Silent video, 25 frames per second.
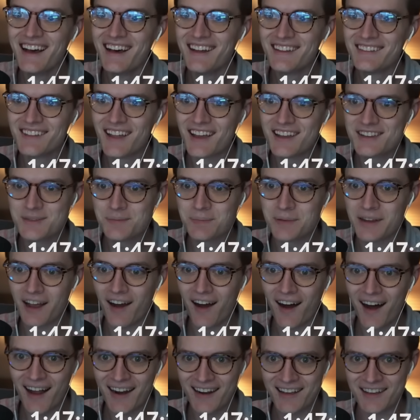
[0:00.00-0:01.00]
Let's be
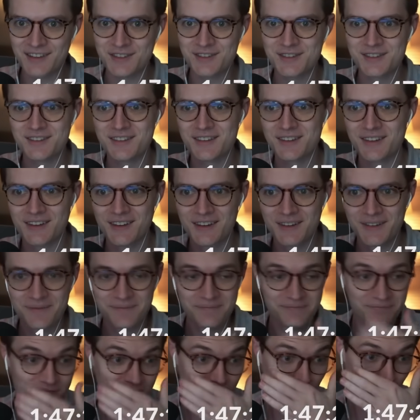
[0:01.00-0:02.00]
honest.
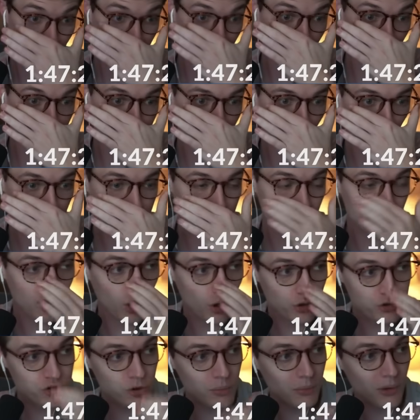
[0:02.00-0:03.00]
We got 14
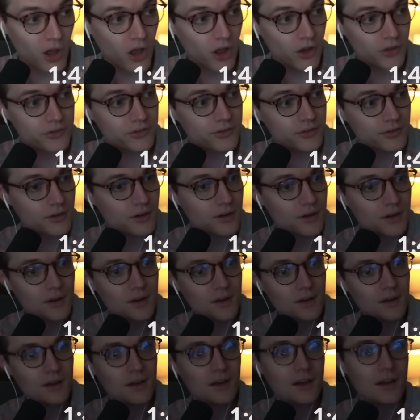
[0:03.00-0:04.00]
Ultra Balls
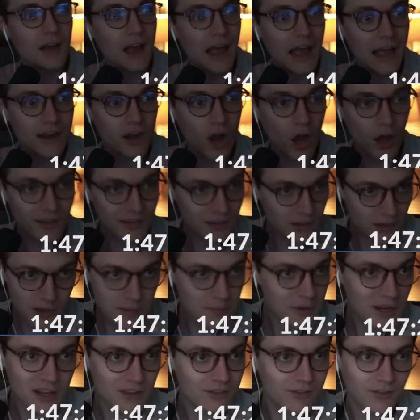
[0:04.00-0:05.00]
and
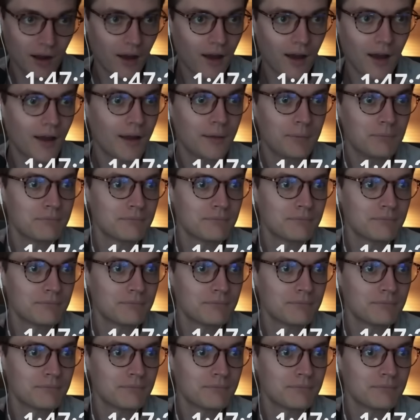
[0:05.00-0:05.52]
unlimited time.